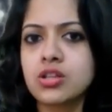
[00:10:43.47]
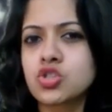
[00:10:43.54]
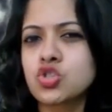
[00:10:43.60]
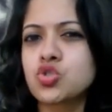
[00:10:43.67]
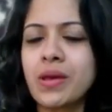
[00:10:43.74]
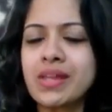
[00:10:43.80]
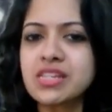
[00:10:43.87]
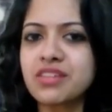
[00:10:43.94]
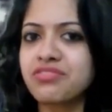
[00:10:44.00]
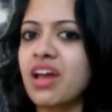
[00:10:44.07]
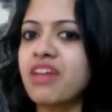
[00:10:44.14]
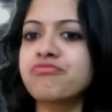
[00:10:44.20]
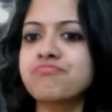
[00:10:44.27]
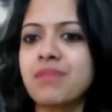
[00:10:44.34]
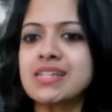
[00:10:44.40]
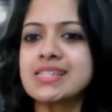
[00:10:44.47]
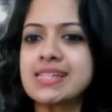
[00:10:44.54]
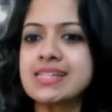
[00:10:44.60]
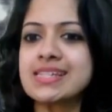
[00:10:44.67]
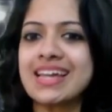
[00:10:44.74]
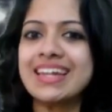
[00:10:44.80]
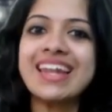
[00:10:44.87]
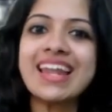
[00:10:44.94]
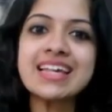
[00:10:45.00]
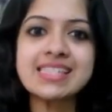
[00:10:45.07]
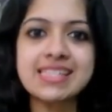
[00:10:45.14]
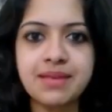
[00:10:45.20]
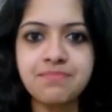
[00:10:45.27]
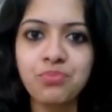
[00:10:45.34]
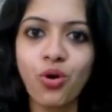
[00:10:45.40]
25% less
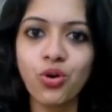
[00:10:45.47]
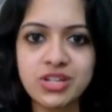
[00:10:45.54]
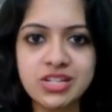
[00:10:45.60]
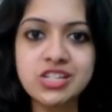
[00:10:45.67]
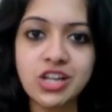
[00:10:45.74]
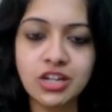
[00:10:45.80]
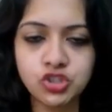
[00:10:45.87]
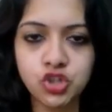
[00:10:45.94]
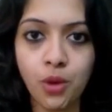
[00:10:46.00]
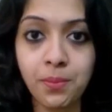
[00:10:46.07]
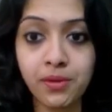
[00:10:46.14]
important job.